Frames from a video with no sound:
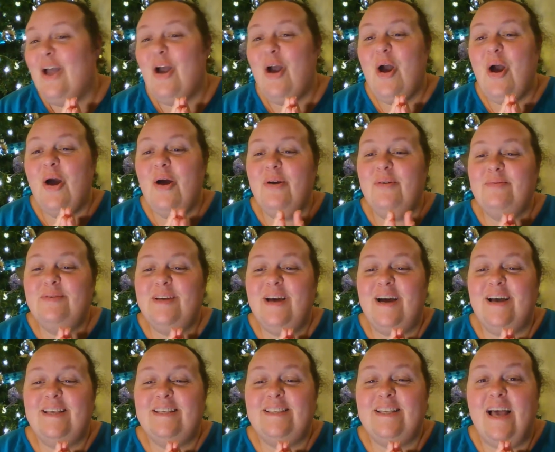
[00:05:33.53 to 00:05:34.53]
who
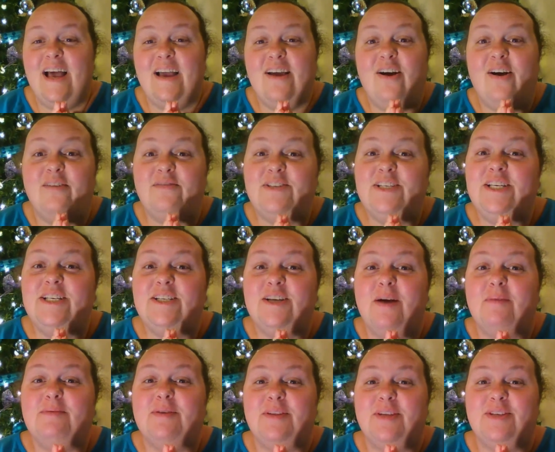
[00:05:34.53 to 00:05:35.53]
does, if she
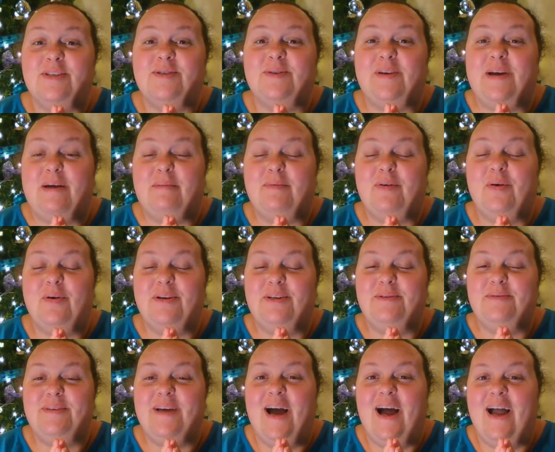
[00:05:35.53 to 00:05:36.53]
jumps on this tree, I'm going to
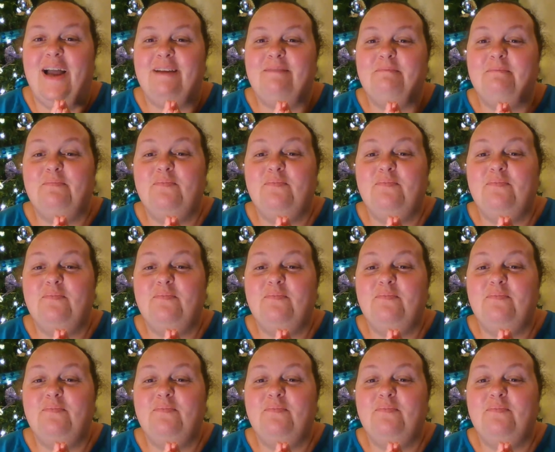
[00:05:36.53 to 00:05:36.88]
die.